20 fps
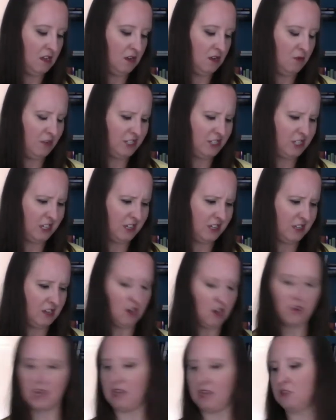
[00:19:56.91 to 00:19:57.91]

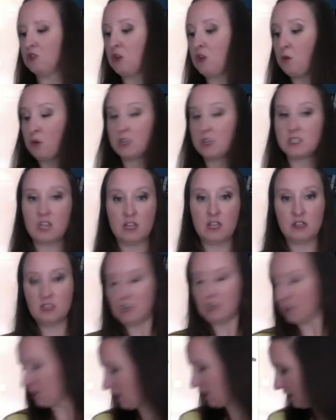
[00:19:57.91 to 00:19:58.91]
Okay, so I worked on the
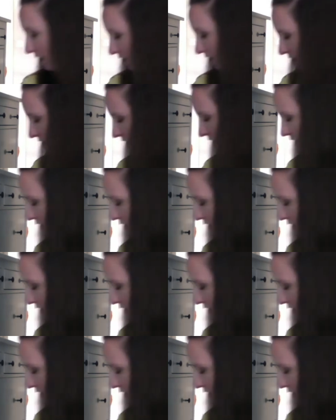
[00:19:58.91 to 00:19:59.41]
Nutcracker,